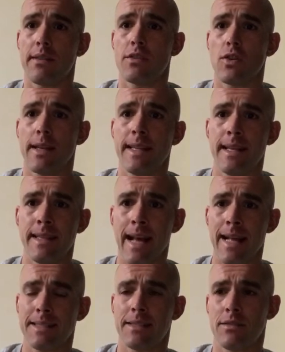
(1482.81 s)
So I think
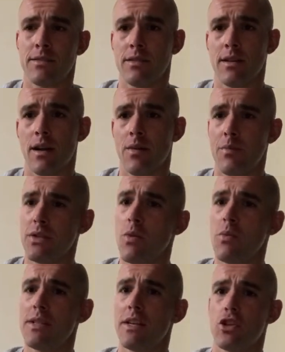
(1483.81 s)
that's um,
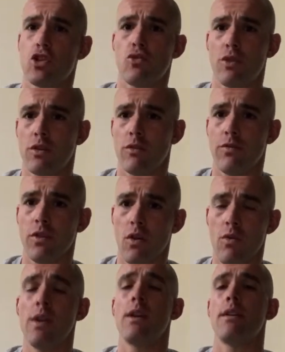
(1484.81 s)
it's almost like a trickle
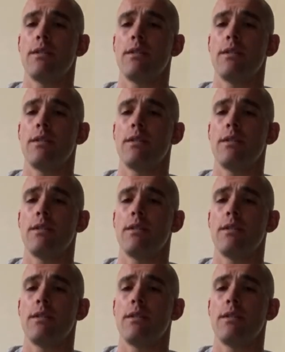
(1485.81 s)
flow.